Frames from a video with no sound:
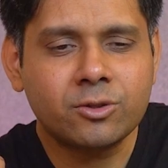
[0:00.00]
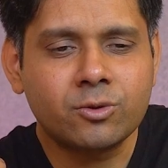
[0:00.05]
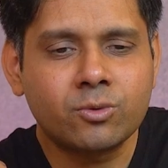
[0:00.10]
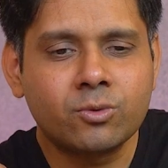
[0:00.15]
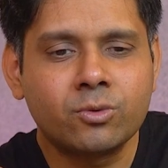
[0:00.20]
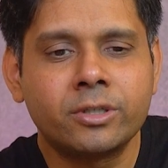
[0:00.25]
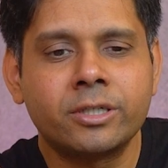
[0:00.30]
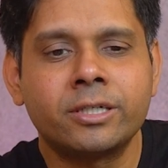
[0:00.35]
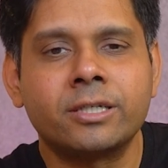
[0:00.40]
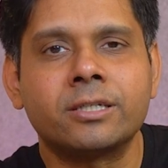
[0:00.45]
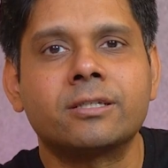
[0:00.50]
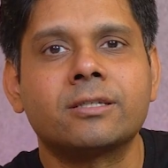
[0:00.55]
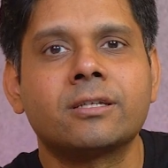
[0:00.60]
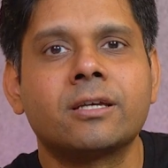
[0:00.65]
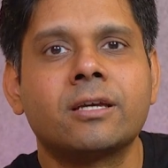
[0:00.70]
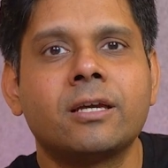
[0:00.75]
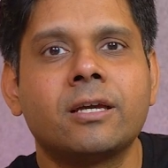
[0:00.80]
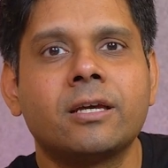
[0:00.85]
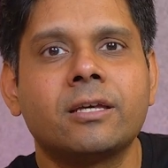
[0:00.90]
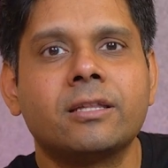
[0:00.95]
students
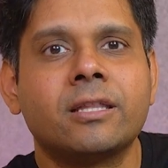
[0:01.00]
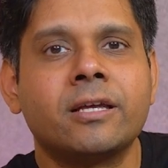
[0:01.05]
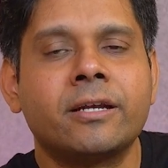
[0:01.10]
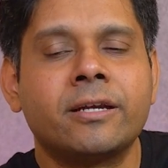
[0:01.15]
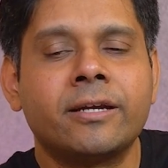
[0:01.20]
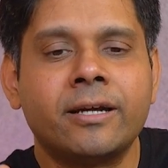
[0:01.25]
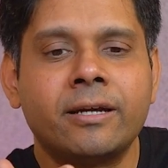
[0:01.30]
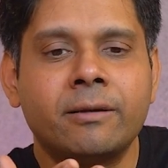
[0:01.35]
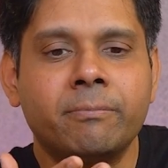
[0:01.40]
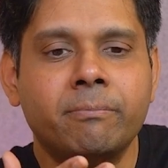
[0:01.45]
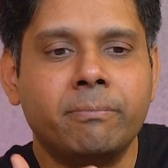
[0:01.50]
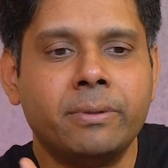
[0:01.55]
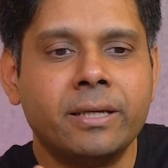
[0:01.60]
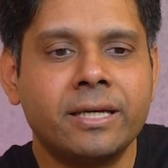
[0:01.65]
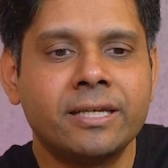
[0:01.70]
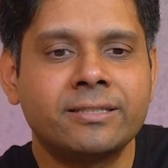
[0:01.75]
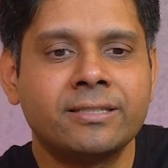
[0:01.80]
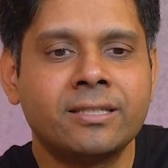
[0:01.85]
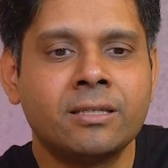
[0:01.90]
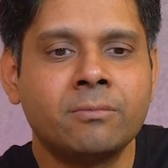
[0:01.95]
they did
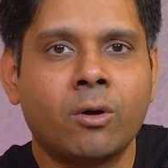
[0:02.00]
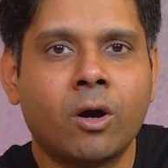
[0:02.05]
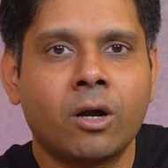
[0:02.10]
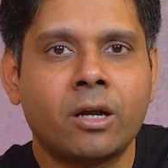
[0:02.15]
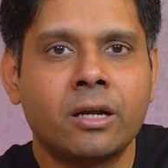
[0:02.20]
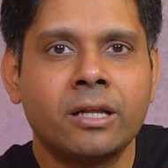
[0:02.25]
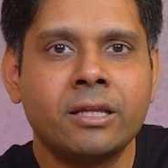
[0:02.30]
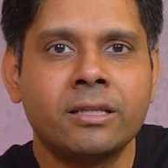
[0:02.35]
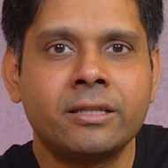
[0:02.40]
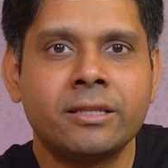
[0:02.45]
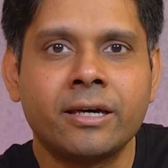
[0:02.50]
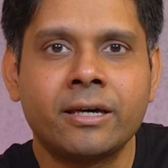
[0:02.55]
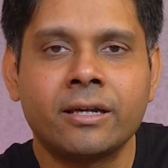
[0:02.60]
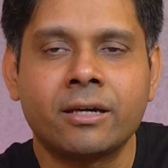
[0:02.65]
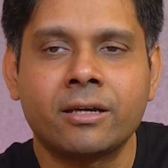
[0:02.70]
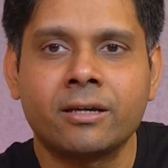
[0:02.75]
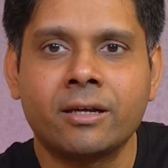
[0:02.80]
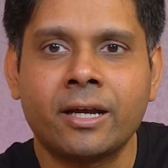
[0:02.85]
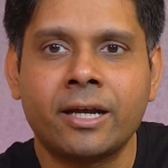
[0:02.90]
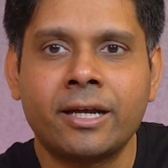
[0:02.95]
BSc botany, they
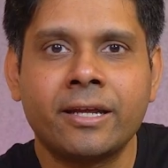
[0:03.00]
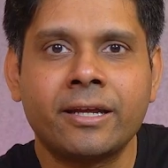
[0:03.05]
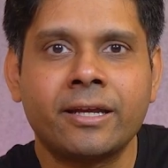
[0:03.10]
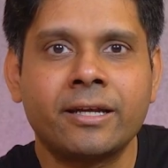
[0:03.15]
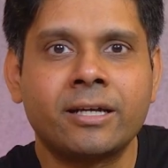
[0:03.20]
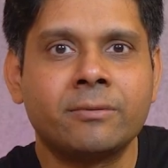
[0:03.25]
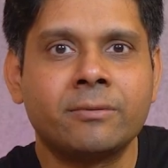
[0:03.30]
are writing